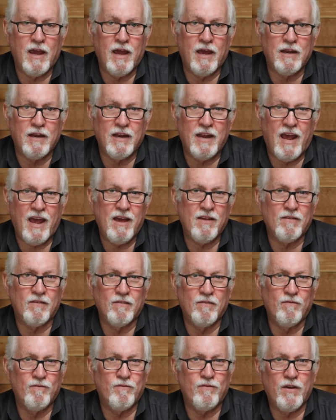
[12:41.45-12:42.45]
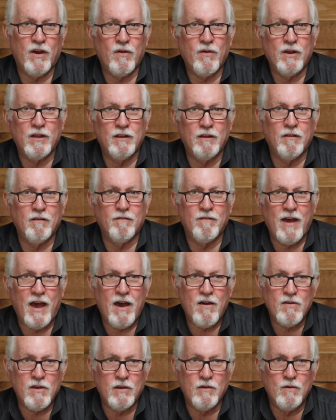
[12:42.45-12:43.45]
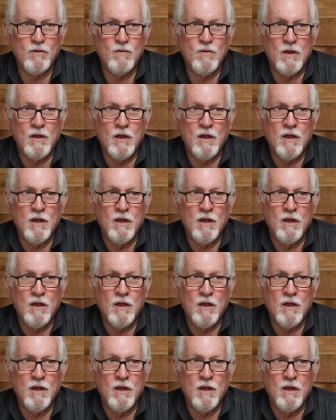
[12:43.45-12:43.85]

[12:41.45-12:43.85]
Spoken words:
and it has very little value